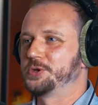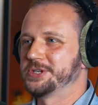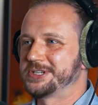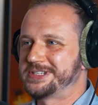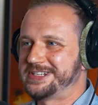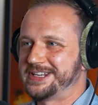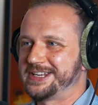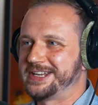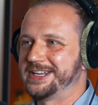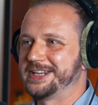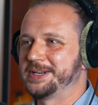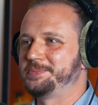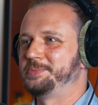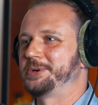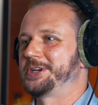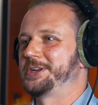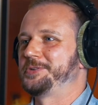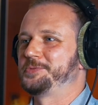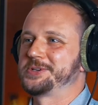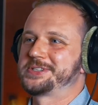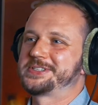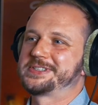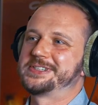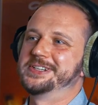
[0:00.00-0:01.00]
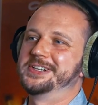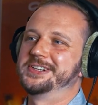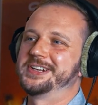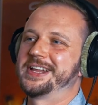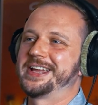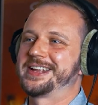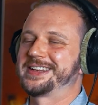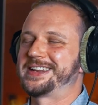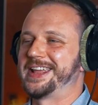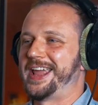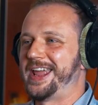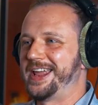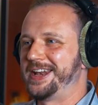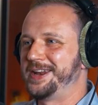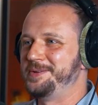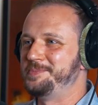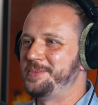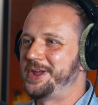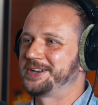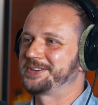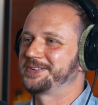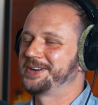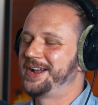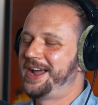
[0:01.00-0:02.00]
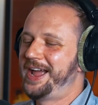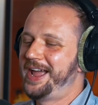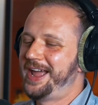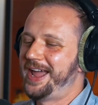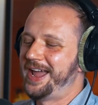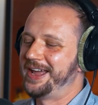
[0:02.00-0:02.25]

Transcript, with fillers: a ticket but it was still like the animator